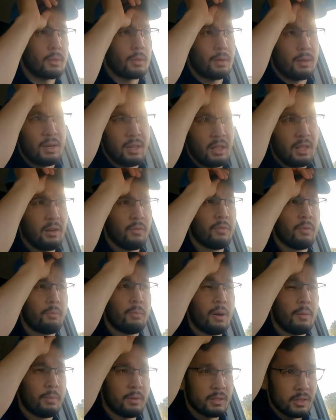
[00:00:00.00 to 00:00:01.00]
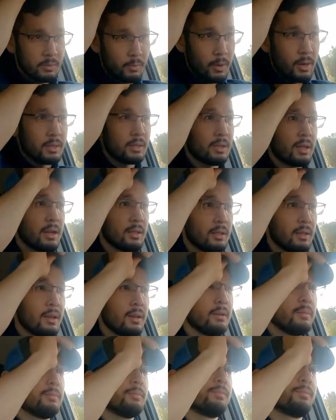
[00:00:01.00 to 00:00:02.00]
I love the pumpkin spice
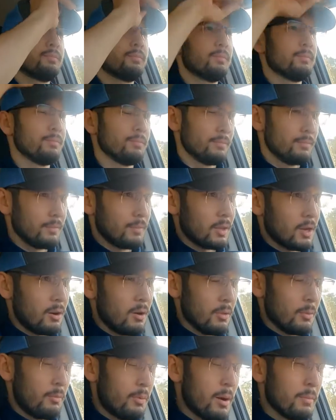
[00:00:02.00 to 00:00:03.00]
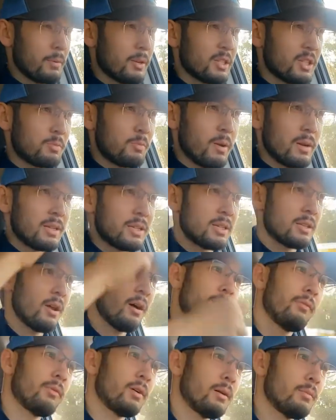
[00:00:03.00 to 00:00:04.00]
latte. All the pumpkin spice
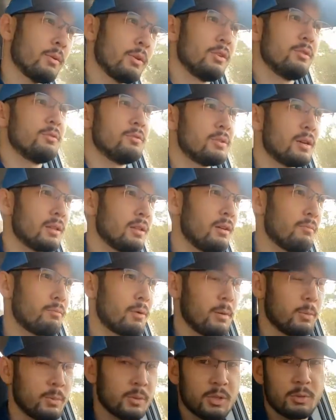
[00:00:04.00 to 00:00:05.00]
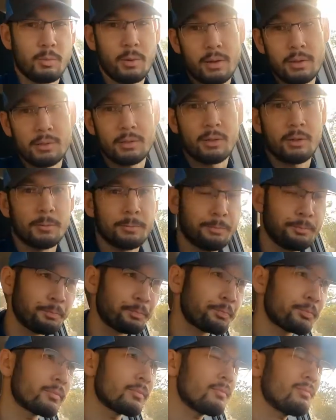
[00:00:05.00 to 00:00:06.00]
stuff. I love pumpkin spice, so
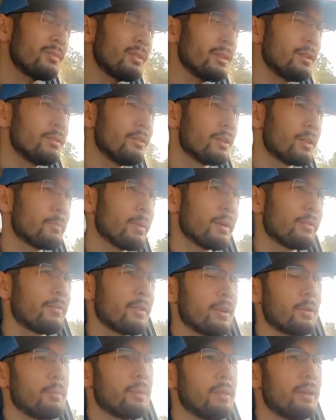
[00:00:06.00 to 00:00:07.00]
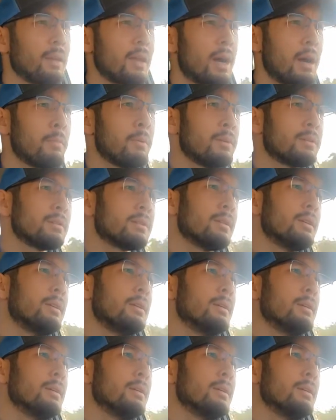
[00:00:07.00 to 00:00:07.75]
you can make fun of me in the comments.